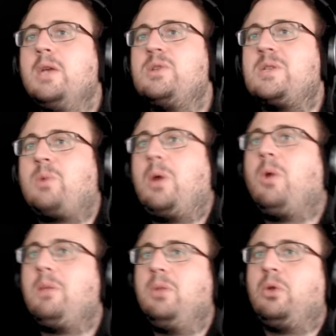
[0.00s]
So that's what I
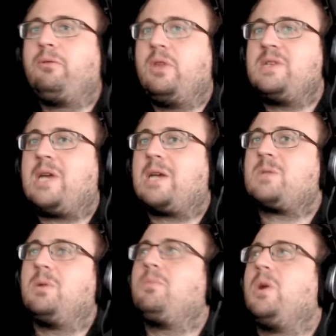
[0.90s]
want to build for this
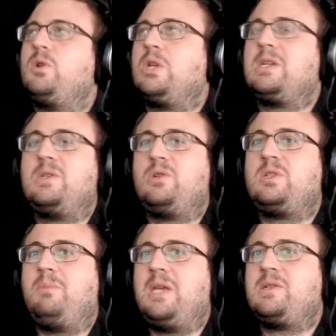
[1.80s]
Hacksprint project, is
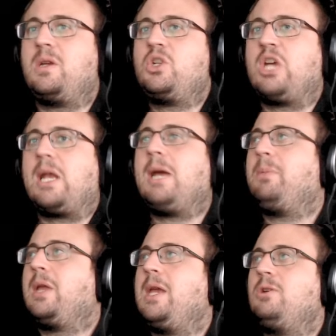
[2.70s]
just a basic chat
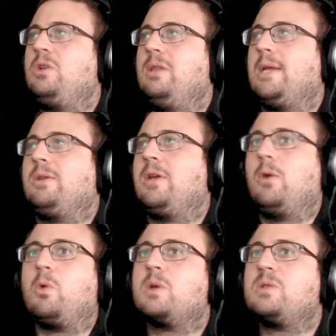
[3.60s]
application that
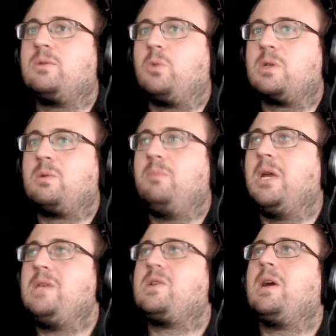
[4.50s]
uh, works works with
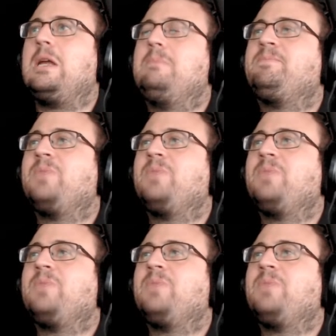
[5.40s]
MoneySocket.